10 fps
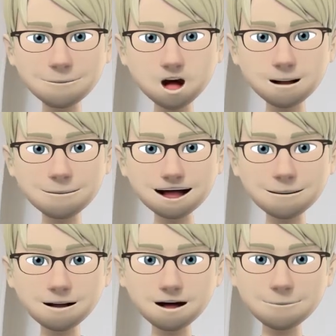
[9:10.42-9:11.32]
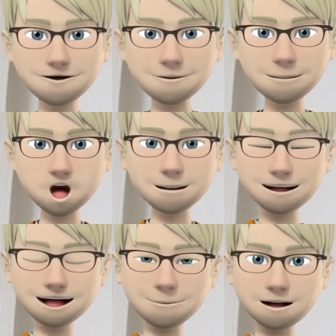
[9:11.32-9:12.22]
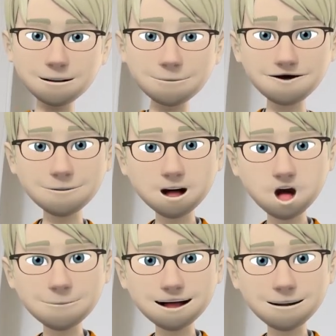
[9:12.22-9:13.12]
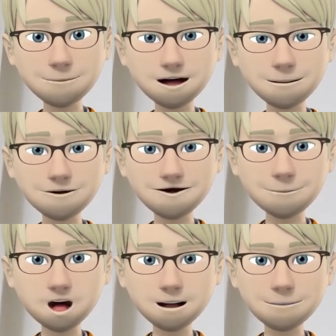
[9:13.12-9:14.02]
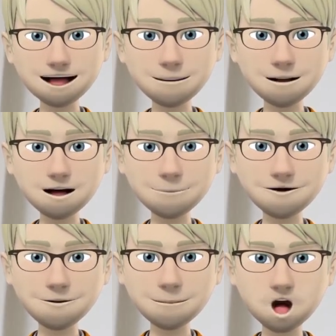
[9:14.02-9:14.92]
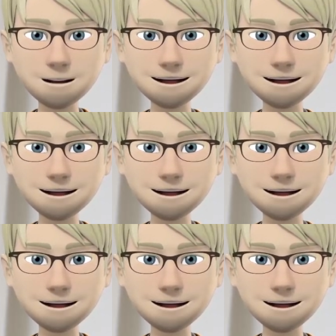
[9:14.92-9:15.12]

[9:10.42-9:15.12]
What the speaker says: we will use two types of voltages, three-phase and single-phase.